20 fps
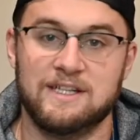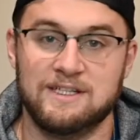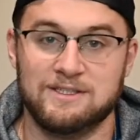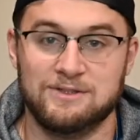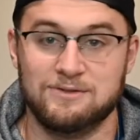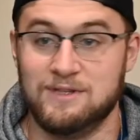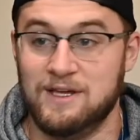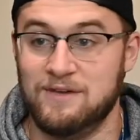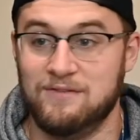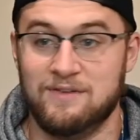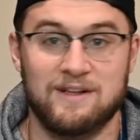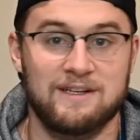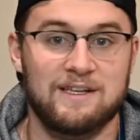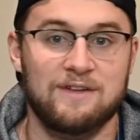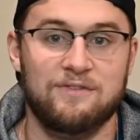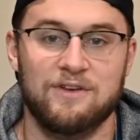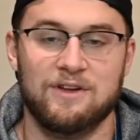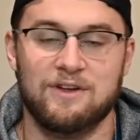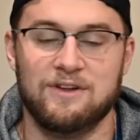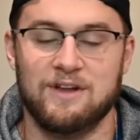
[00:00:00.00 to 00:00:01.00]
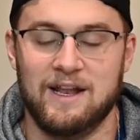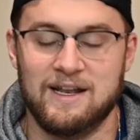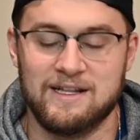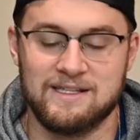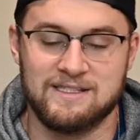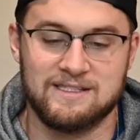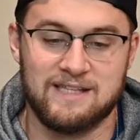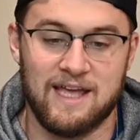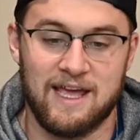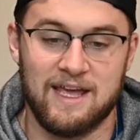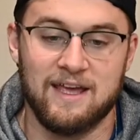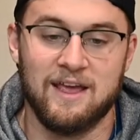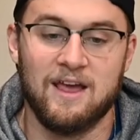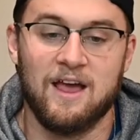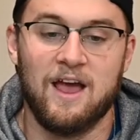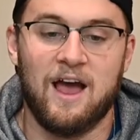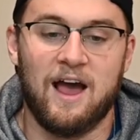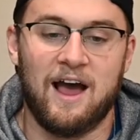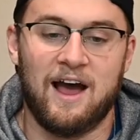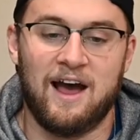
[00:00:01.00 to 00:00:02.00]
Did you live in a different United State
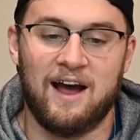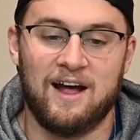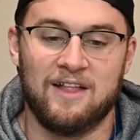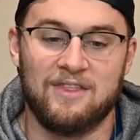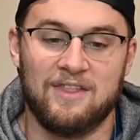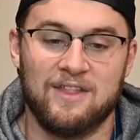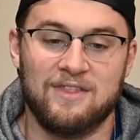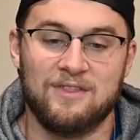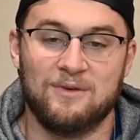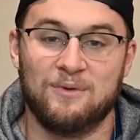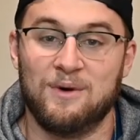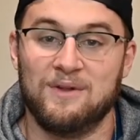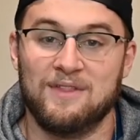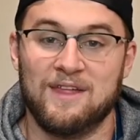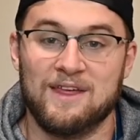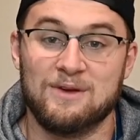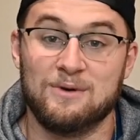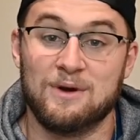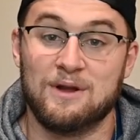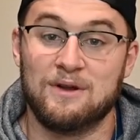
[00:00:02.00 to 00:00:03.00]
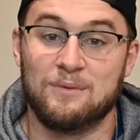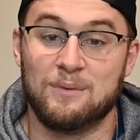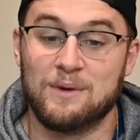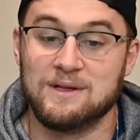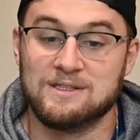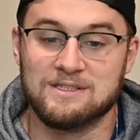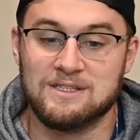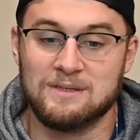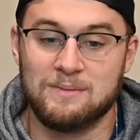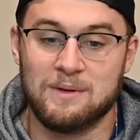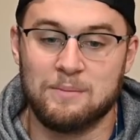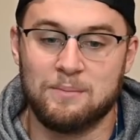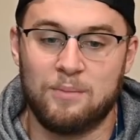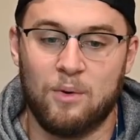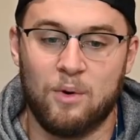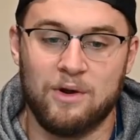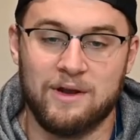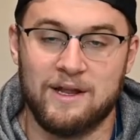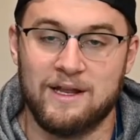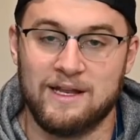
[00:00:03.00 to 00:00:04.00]
than the one that you had originally been
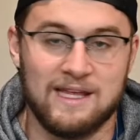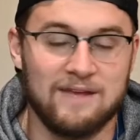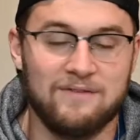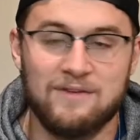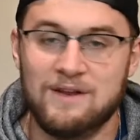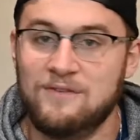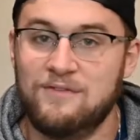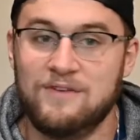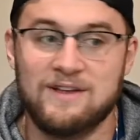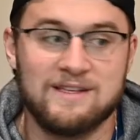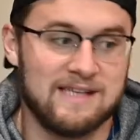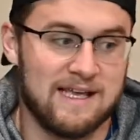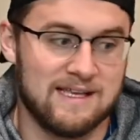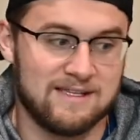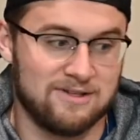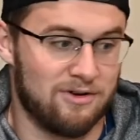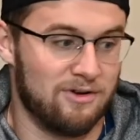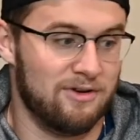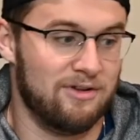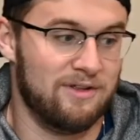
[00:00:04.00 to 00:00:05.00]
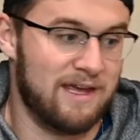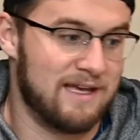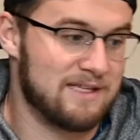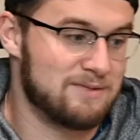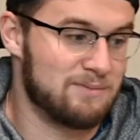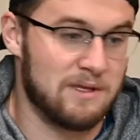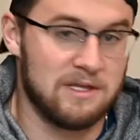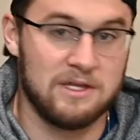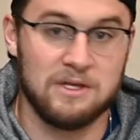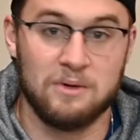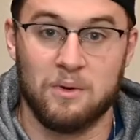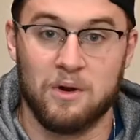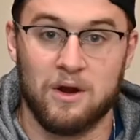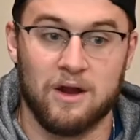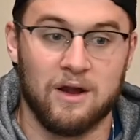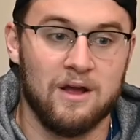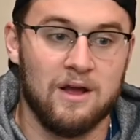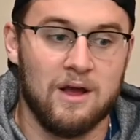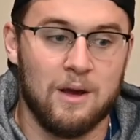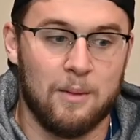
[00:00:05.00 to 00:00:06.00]
born in? Even if it's as early as when you
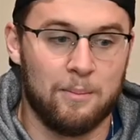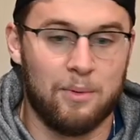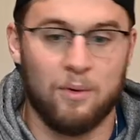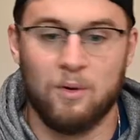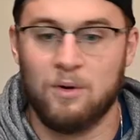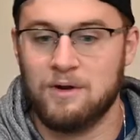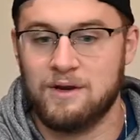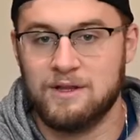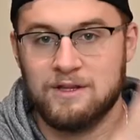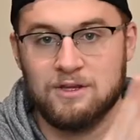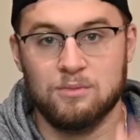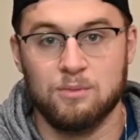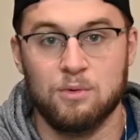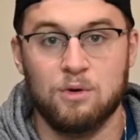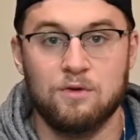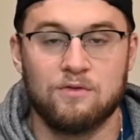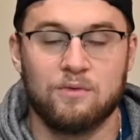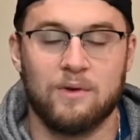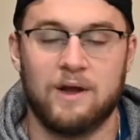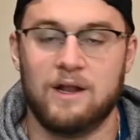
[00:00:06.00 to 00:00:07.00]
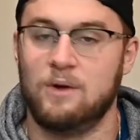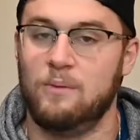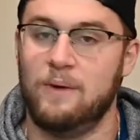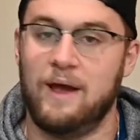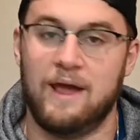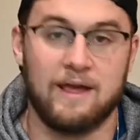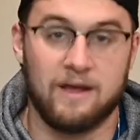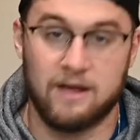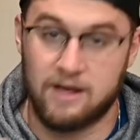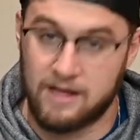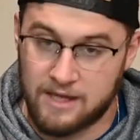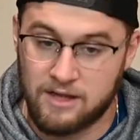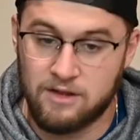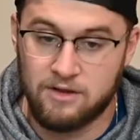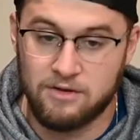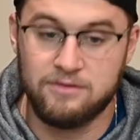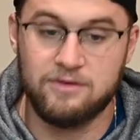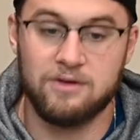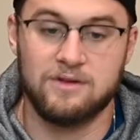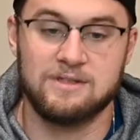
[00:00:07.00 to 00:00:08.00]
were born and you moved right away,
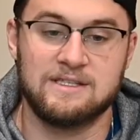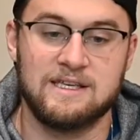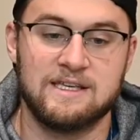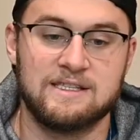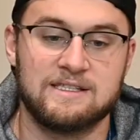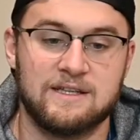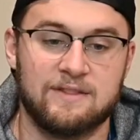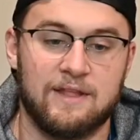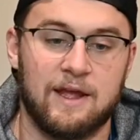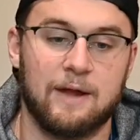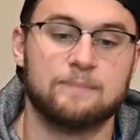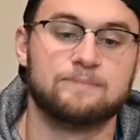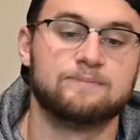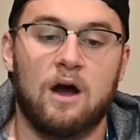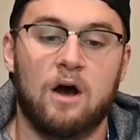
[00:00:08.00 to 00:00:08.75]
include those things in there.